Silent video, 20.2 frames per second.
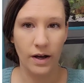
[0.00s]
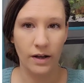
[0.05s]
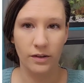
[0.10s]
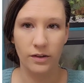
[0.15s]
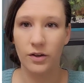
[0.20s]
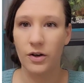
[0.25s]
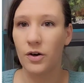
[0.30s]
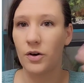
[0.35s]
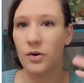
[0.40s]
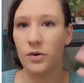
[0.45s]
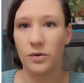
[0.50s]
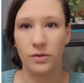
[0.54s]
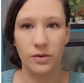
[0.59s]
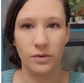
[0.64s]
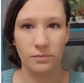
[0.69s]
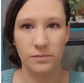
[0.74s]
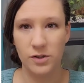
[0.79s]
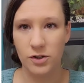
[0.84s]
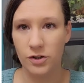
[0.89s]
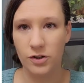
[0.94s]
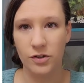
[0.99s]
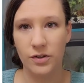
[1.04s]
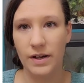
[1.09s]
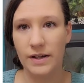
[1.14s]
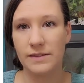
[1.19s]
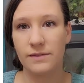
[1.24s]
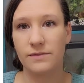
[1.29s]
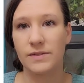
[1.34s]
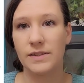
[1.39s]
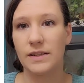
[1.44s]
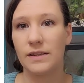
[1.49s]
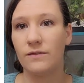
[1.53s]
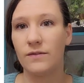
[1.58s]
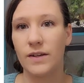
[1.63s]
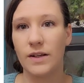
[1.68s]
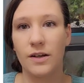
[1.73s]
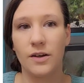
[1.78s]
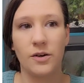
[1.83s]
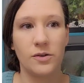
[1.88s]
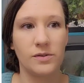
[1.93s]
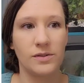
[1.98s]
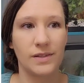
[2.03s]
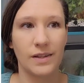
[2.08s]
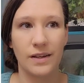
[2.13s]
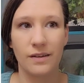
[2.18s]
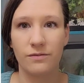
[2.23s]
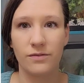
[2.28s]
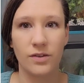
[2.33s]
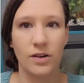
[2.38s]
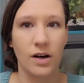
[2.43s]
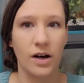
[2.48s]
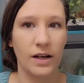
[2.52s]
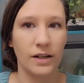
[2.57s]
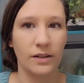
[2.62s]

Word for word: a while ago. I'm sure you guys have seen the videos. If